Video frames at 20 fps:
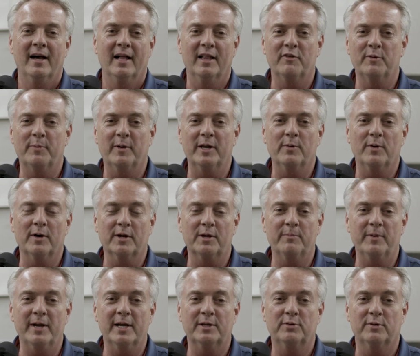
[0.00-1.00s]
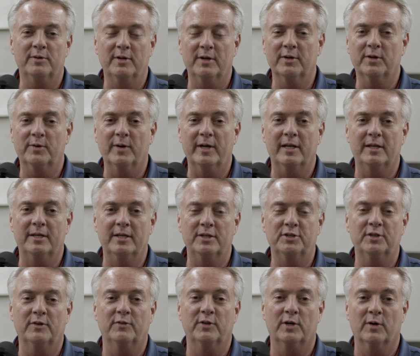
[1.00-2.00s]
Hello, everybody. Welcome back to another great
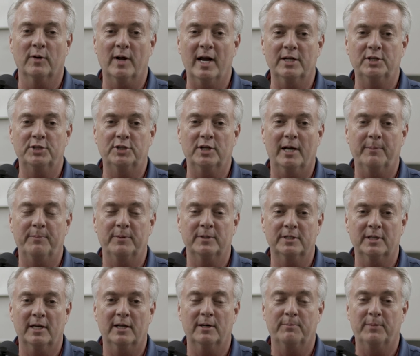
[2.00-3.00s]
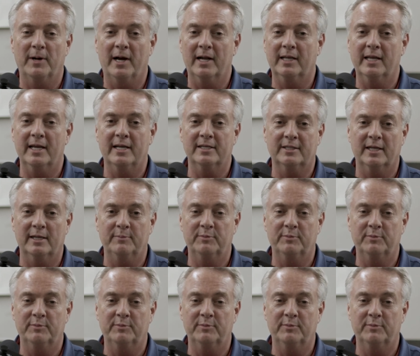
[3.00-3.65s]
edition of the Garage Shop Insider Podcast.